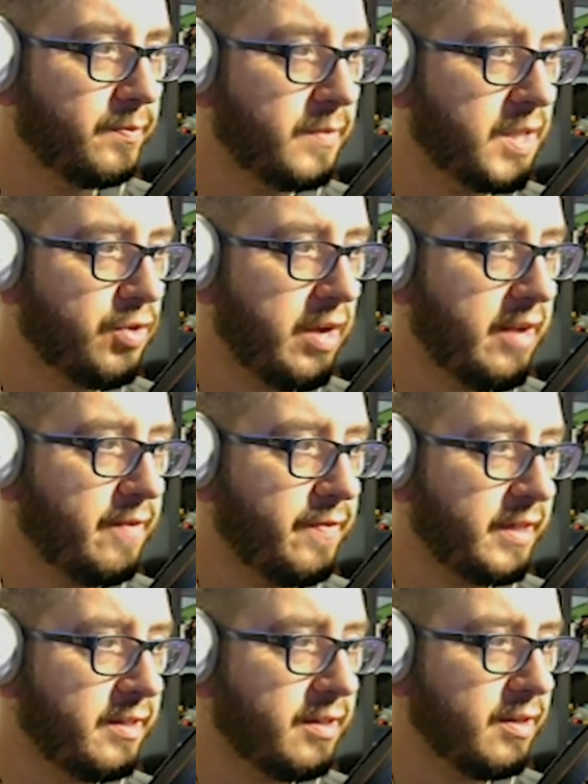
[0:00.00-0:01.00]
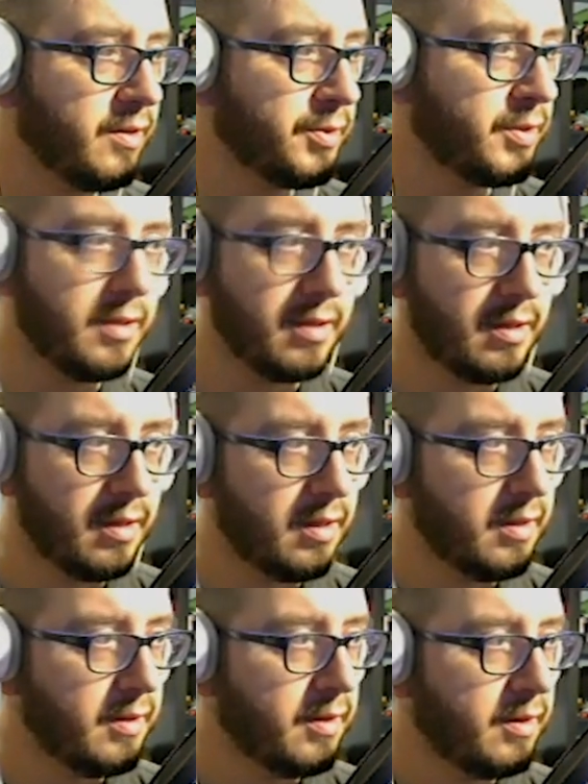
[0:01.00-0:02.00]
try to fix those,
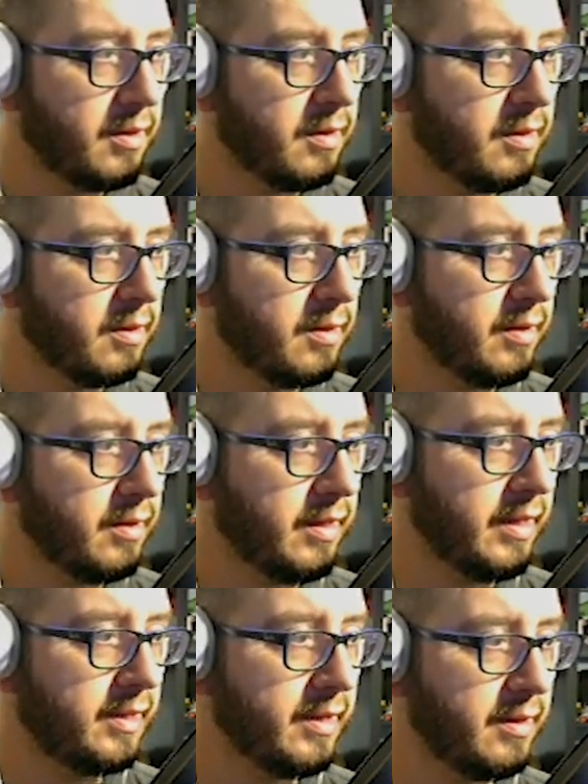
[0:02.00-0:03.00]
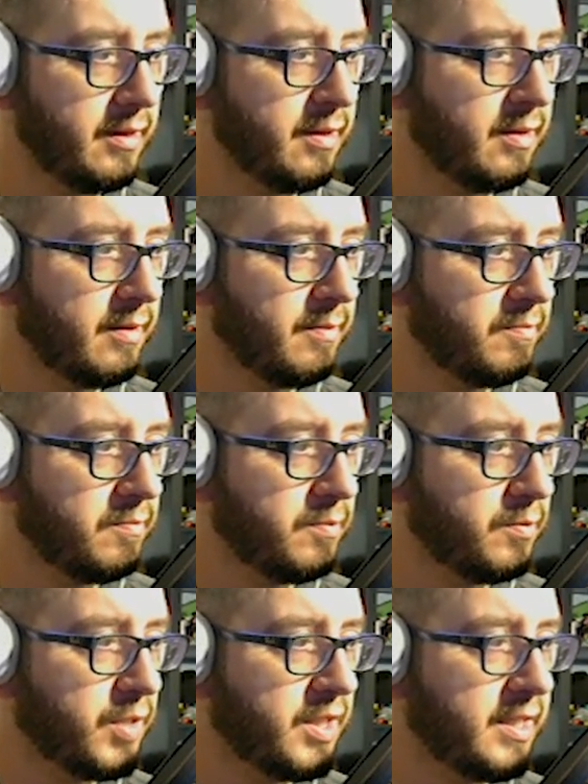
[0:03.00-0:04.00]
and
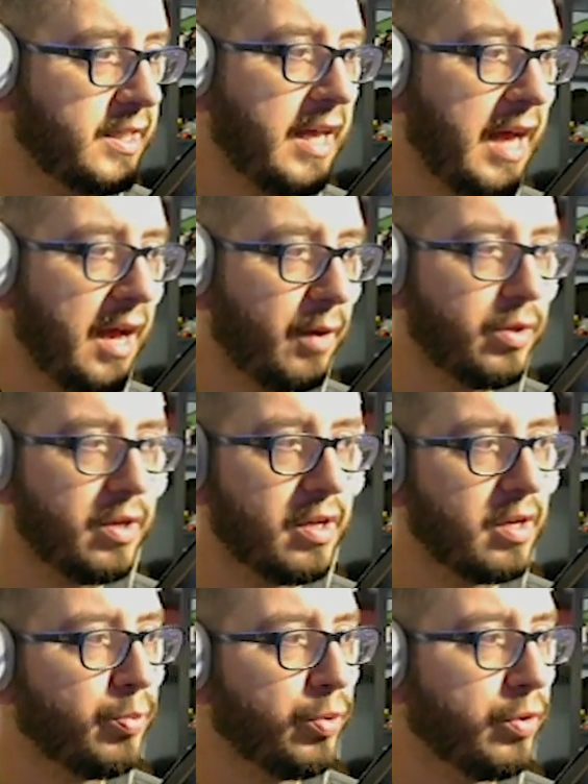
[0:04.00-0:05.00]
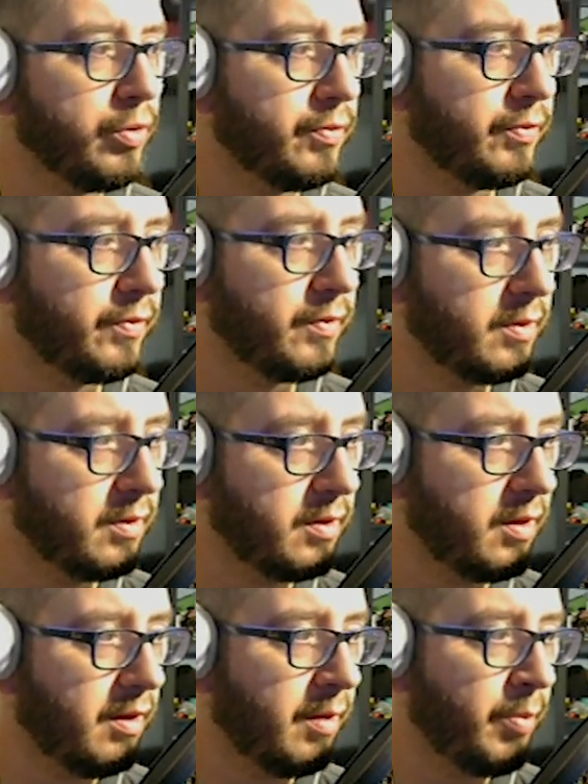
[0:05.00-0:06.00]
see how you can improve
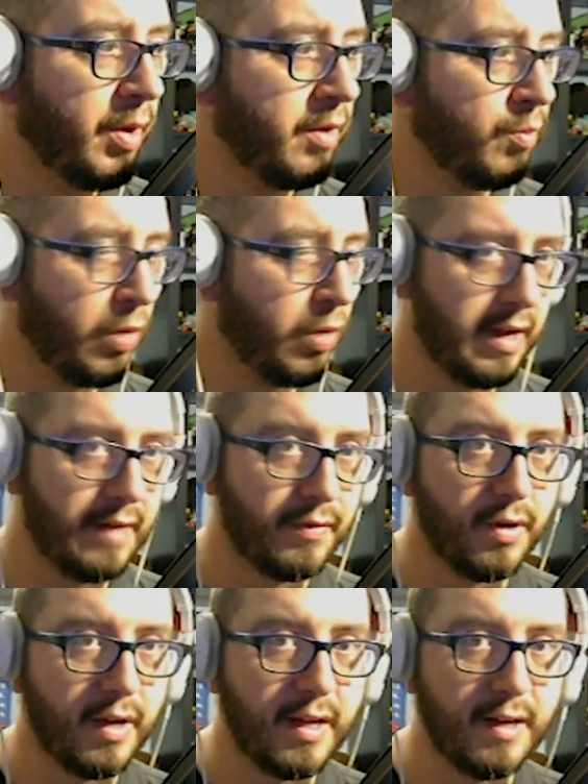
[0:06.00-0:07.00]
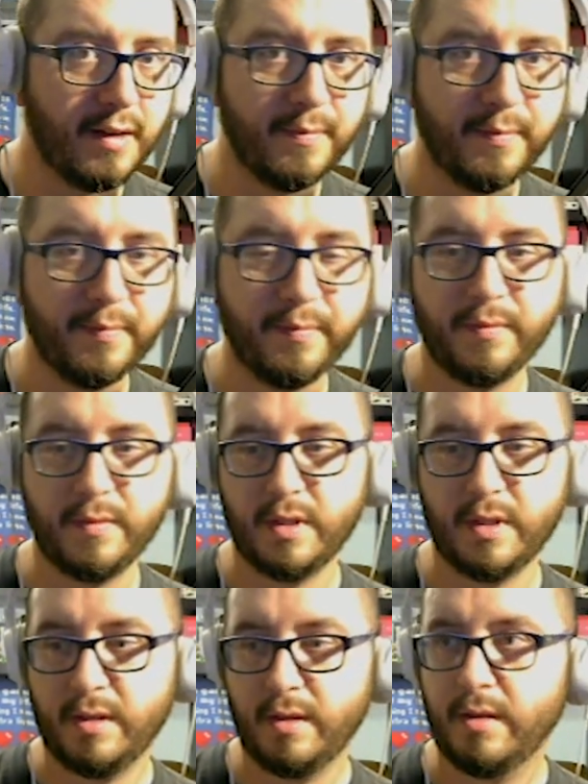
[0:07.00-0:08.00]
upon what I've created.
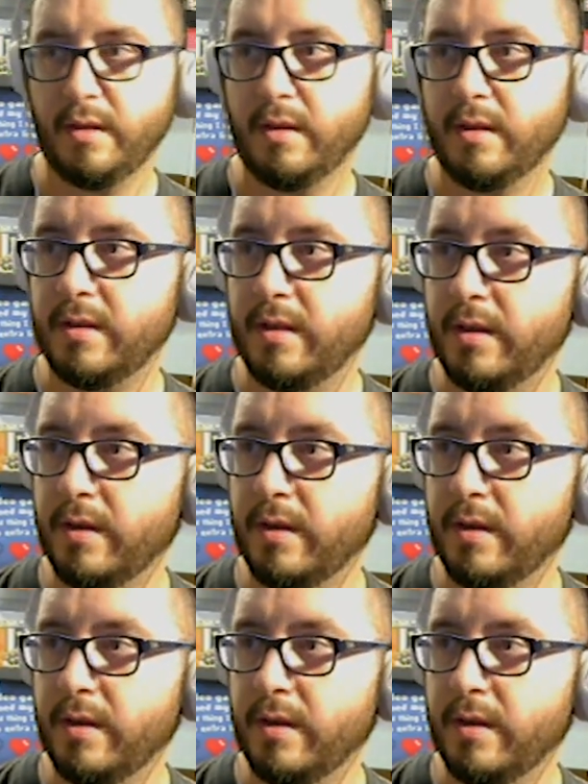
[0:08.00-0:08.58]
So